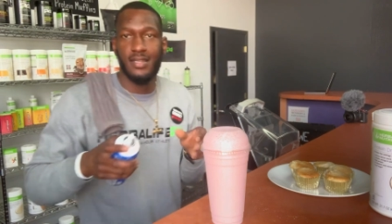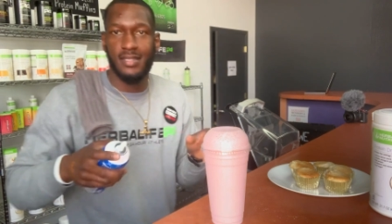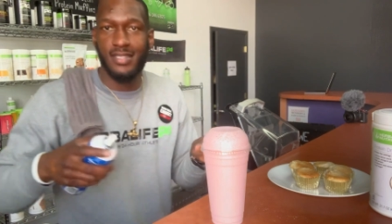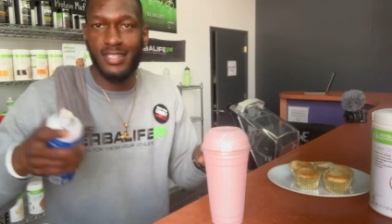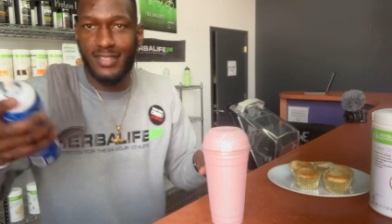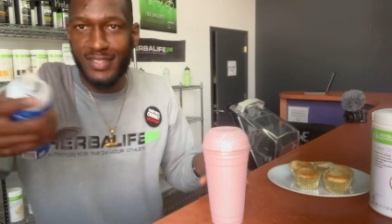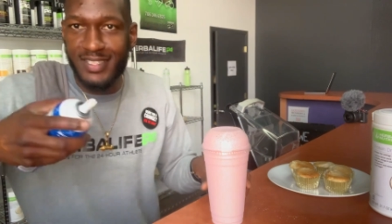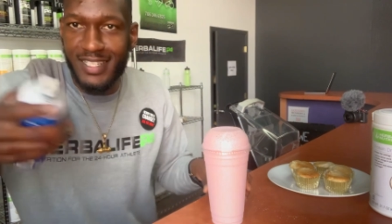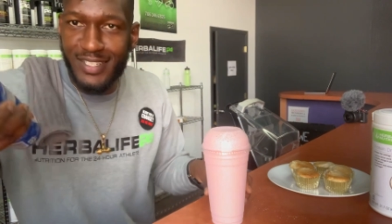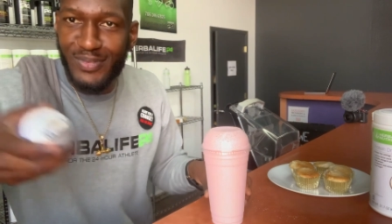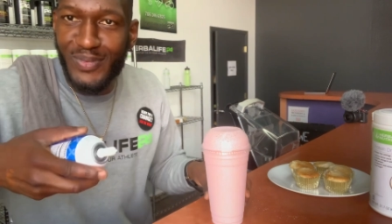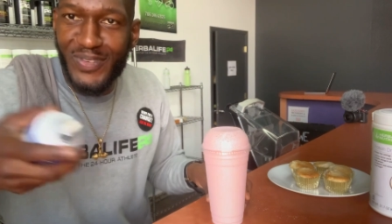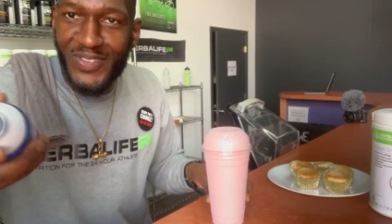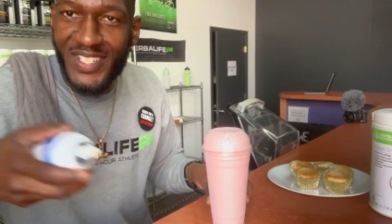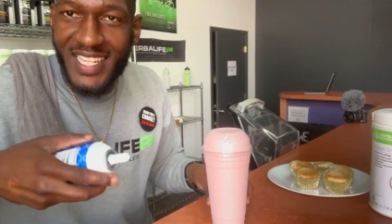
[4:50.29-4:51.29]
This this
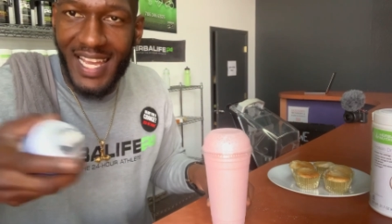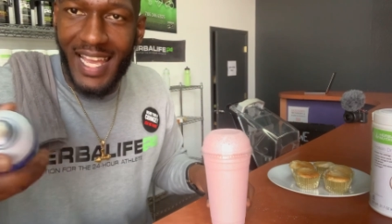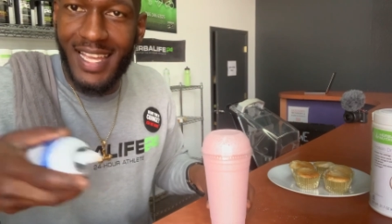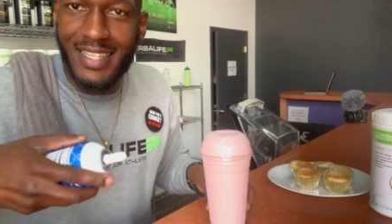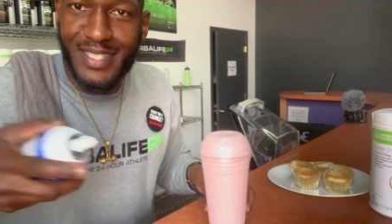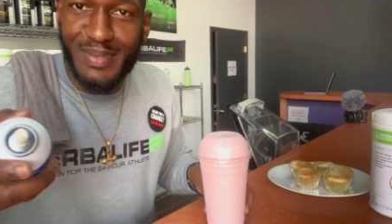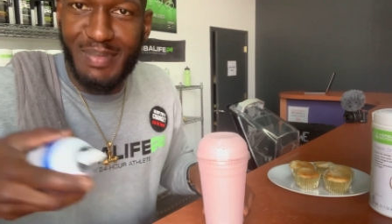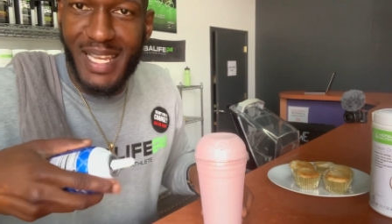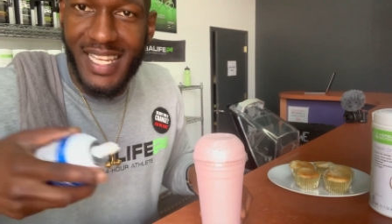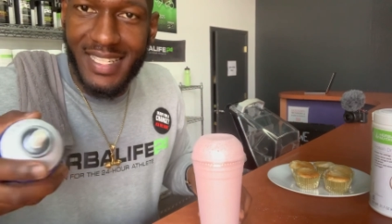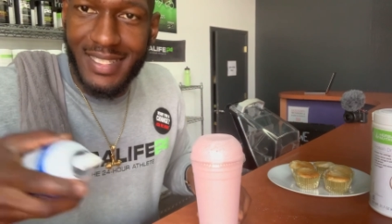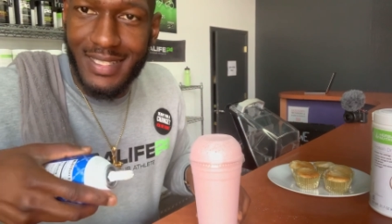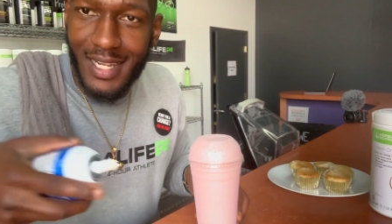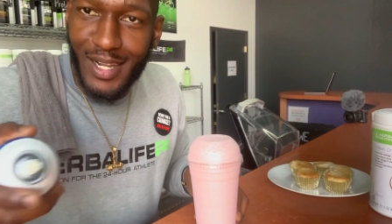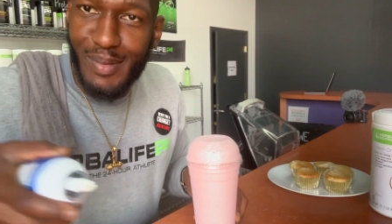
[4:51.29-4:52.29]
one for the haters, man.
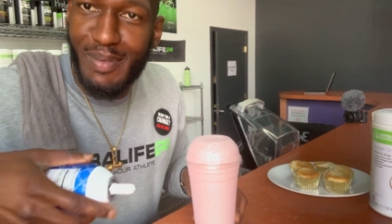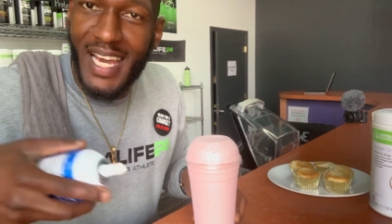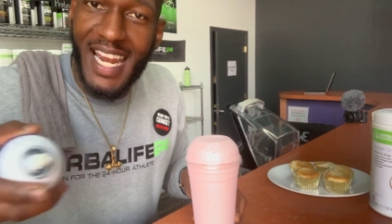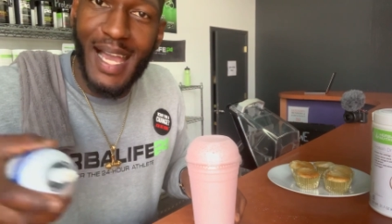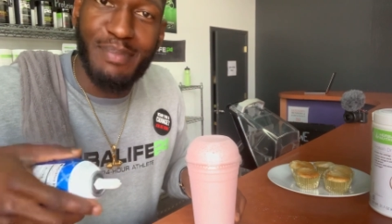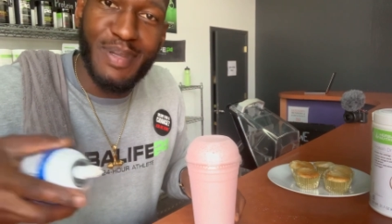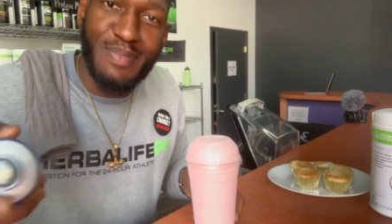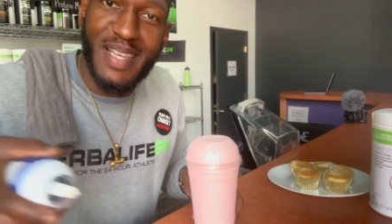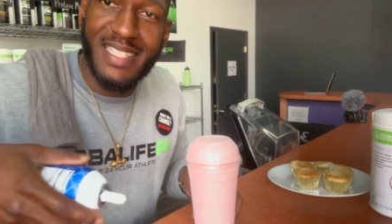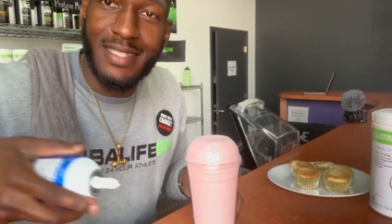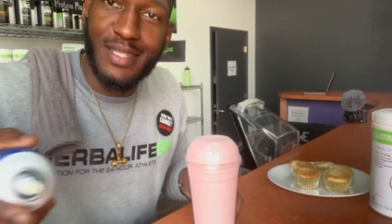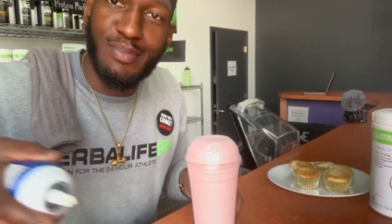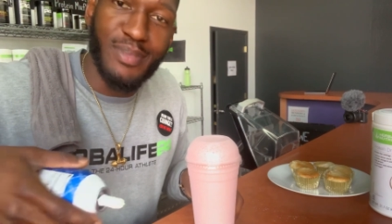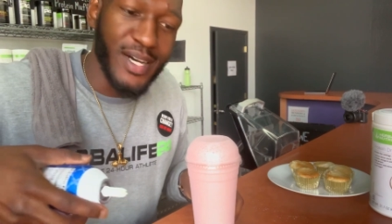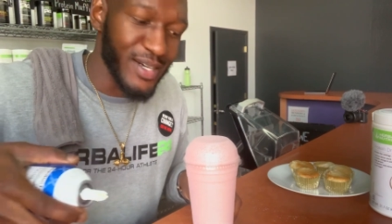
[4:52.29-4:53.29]
It's talking about I be
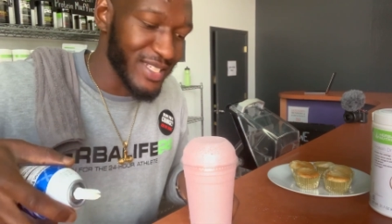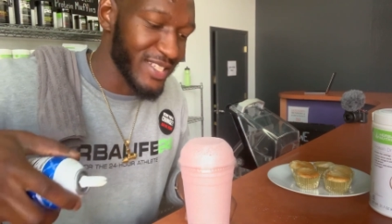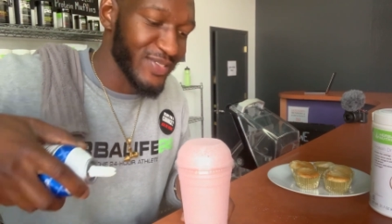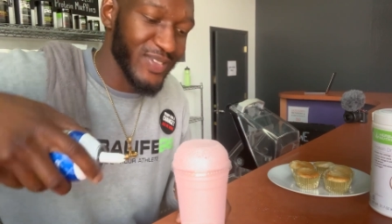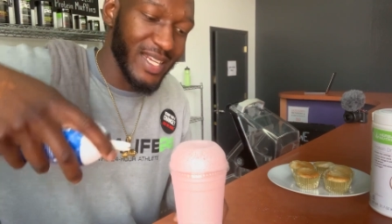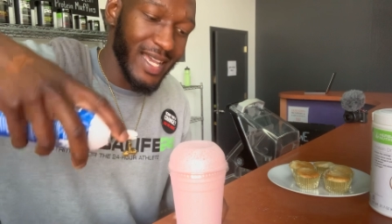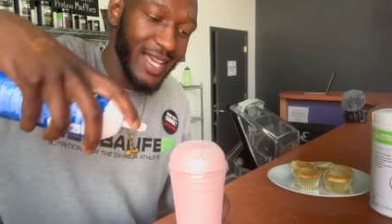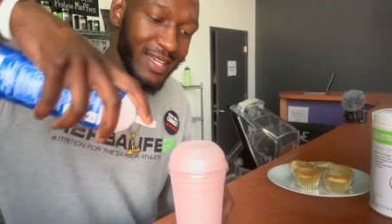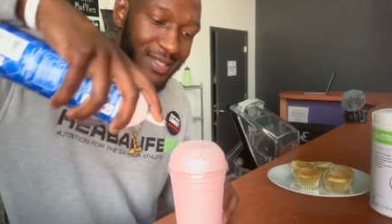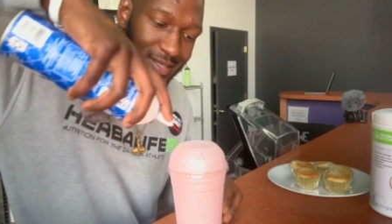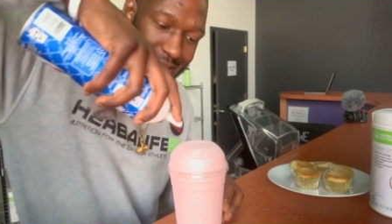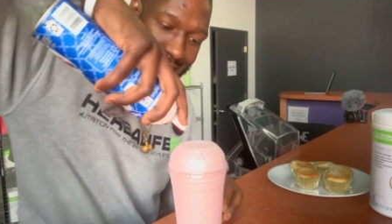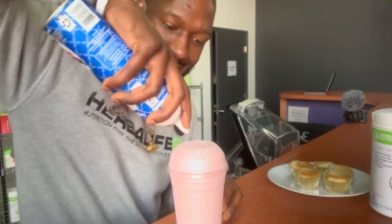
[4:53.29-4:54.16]
messing them up. This for the haters.